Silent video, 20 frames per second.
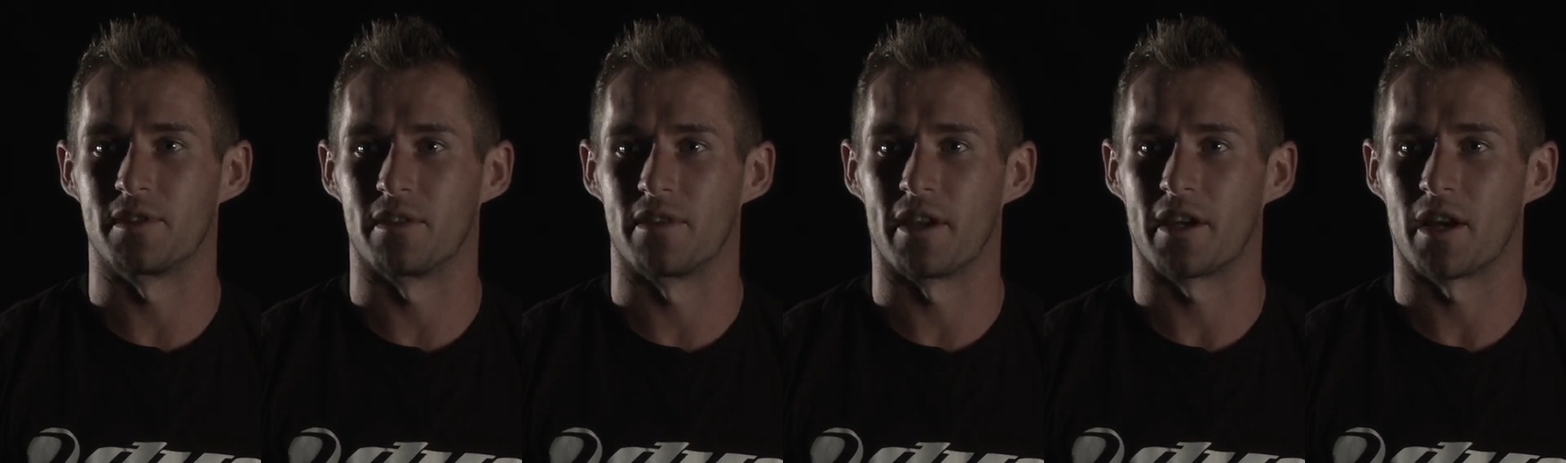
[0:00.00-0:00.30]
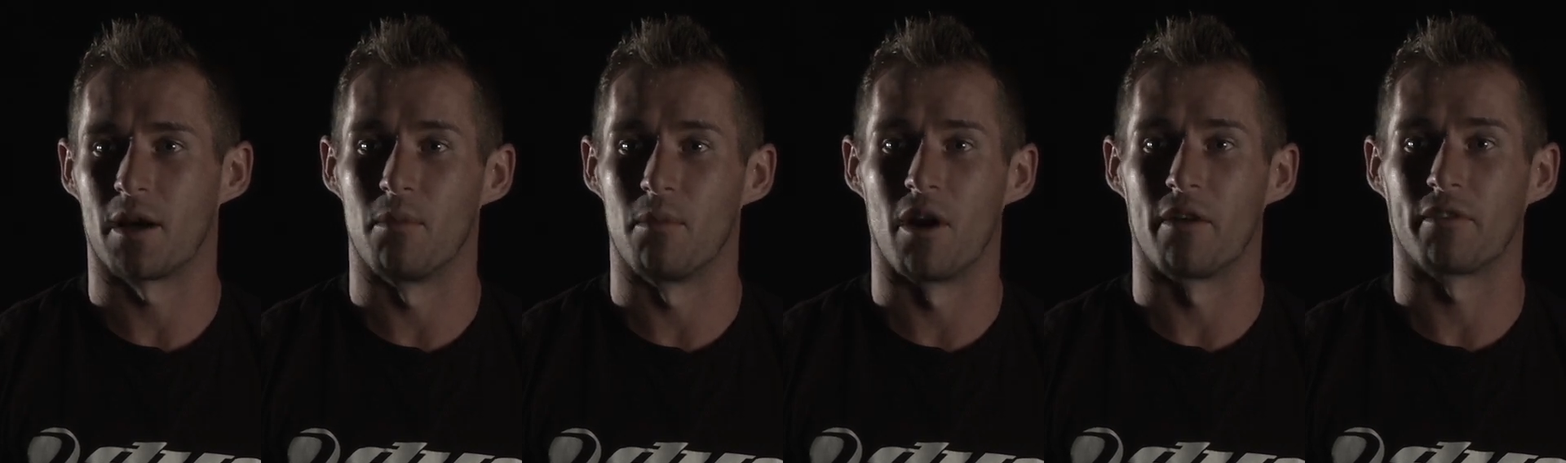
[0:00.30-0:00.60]
and they
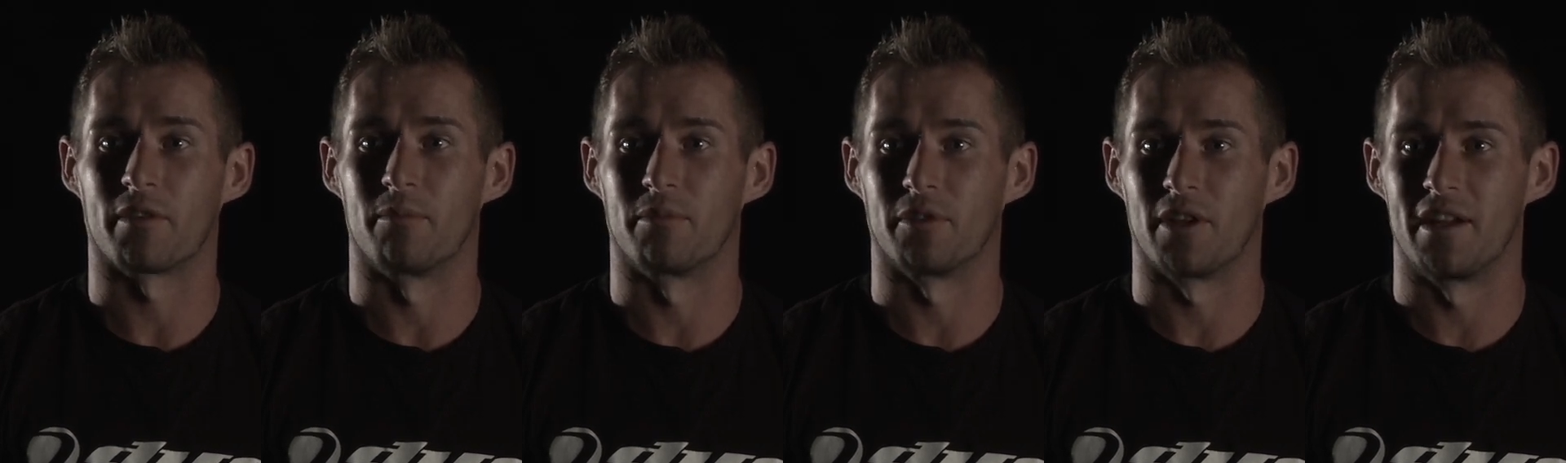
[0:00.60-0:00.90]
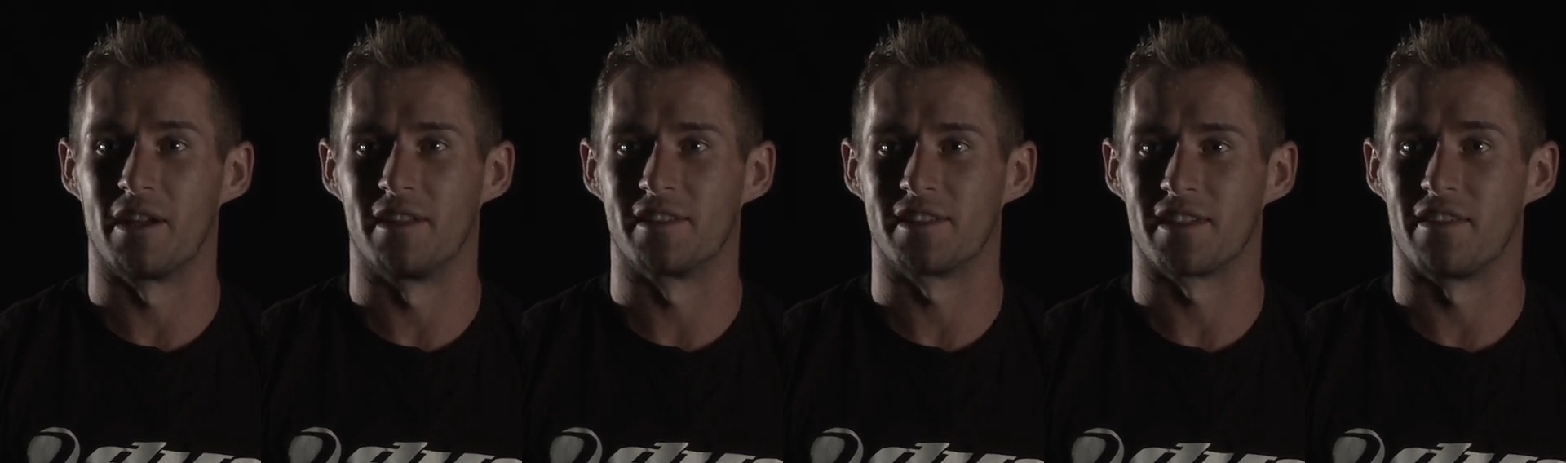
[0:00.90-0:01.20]
come off
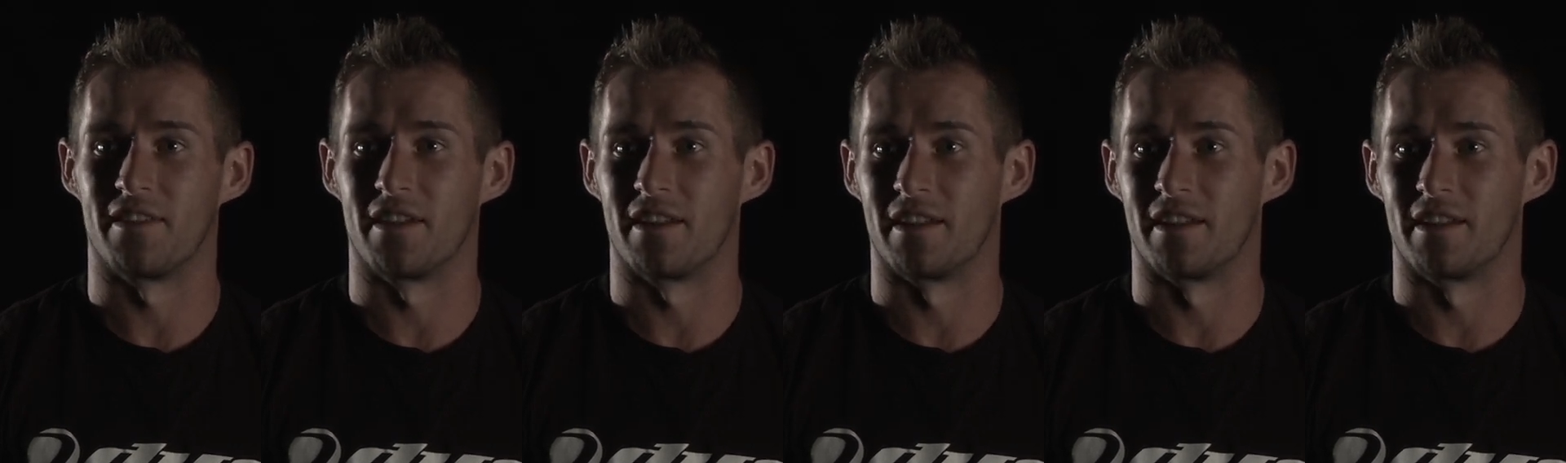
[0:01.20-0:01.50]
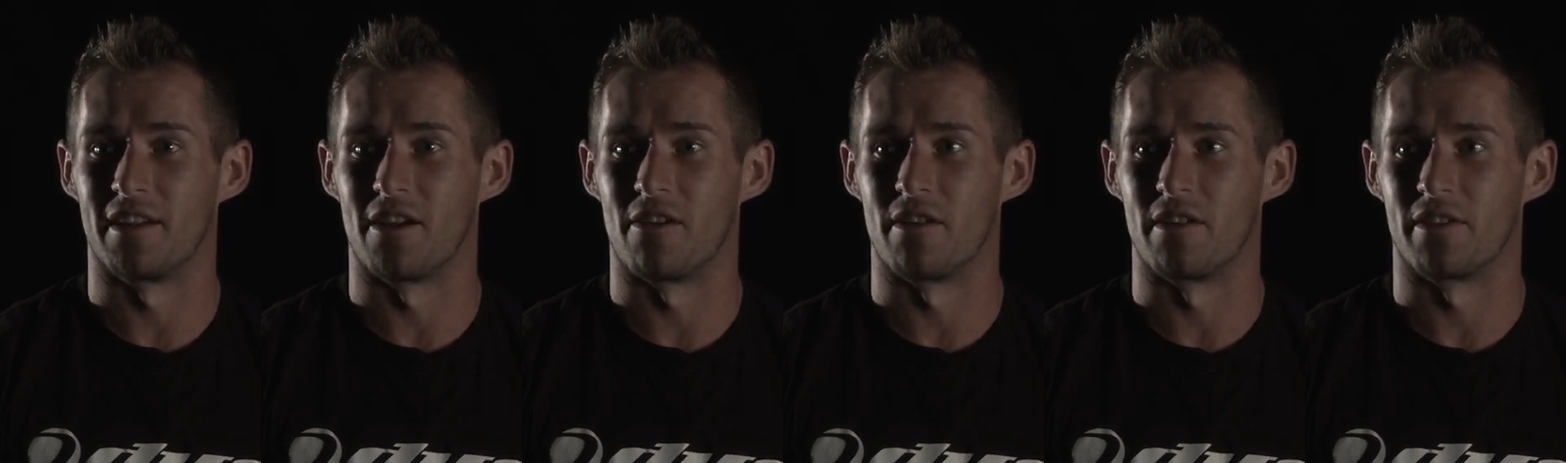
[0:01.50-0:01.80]
complaining saying they didn't
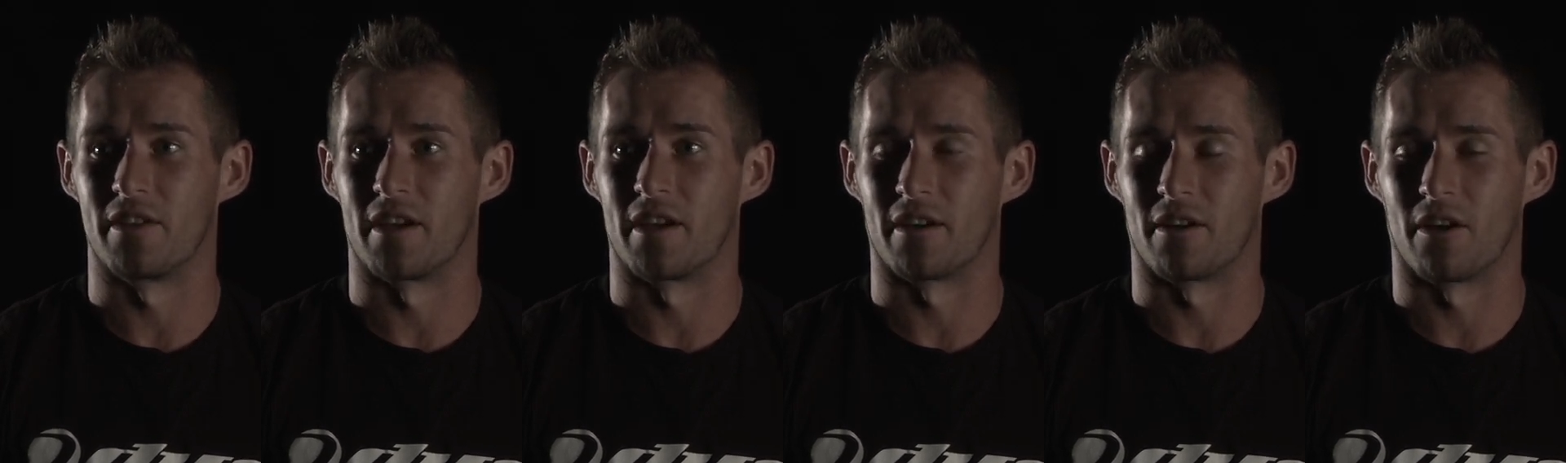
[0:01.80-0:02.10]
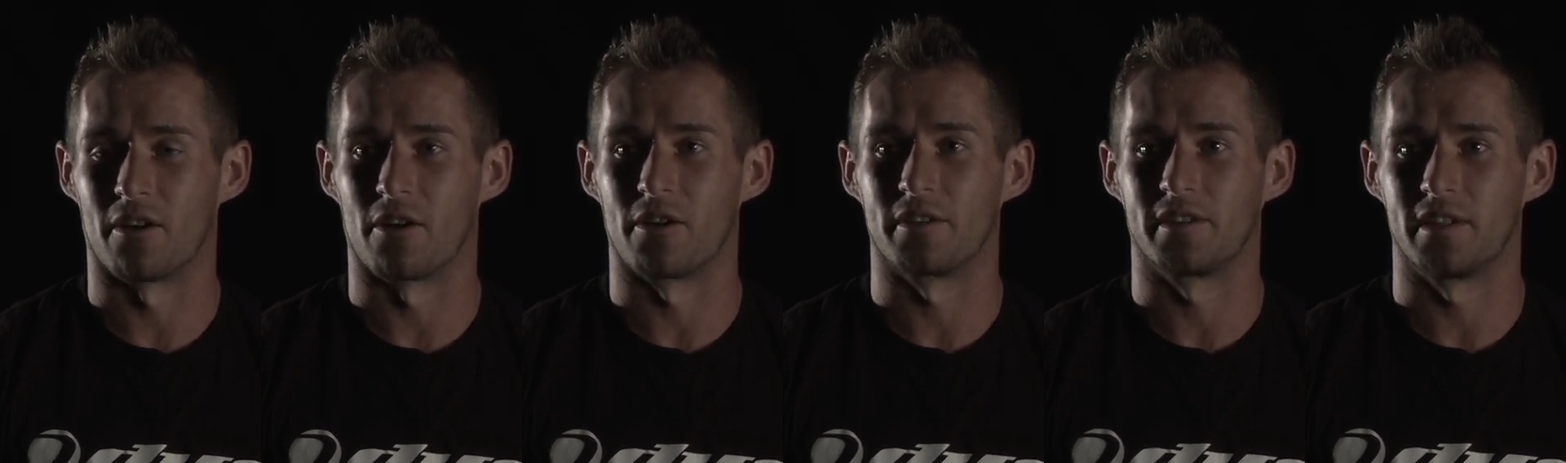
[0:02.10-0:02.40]
hear anything.
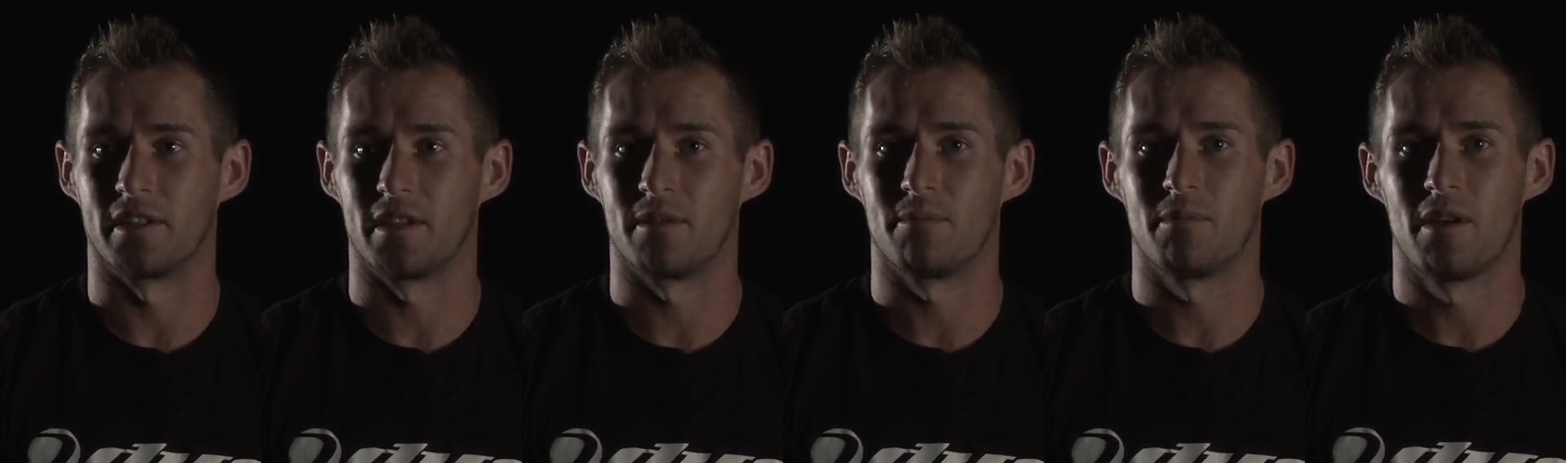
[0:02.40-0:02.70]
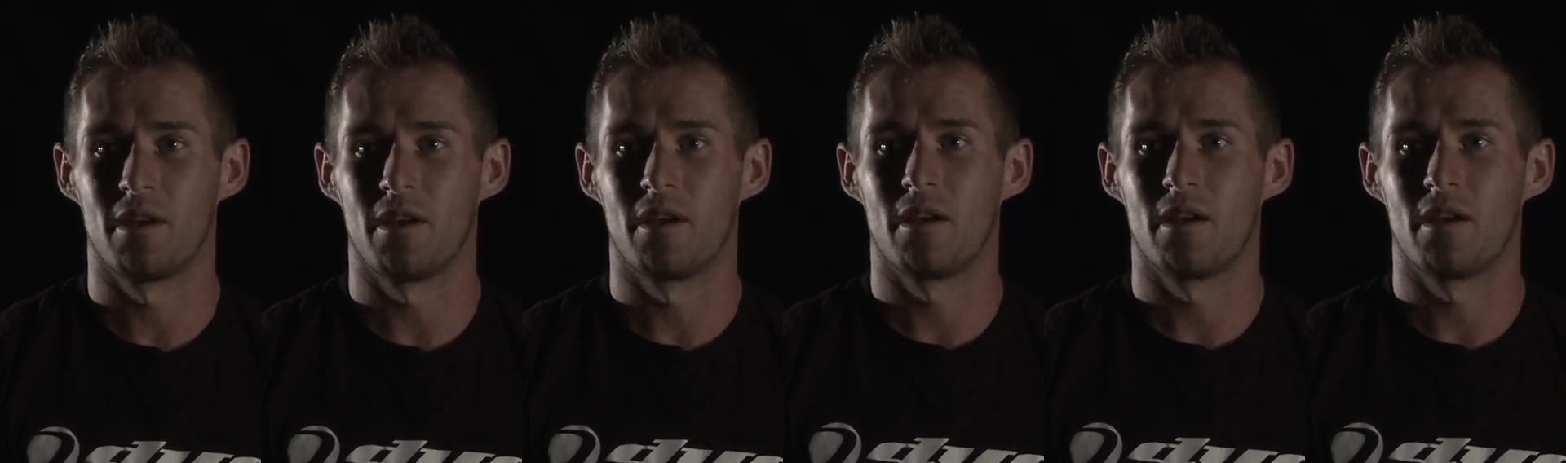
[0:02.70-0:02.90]
On our team,